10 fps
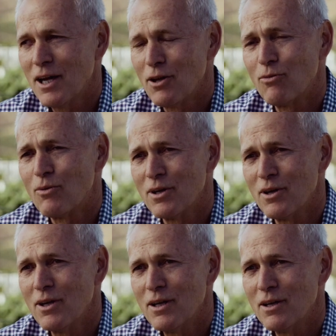
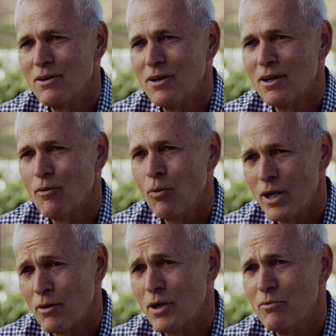California
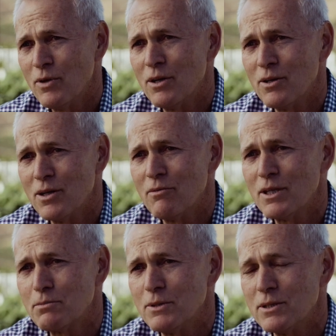wine grape vineyard
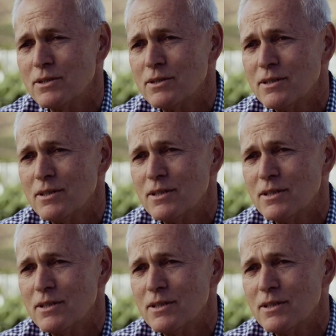investments.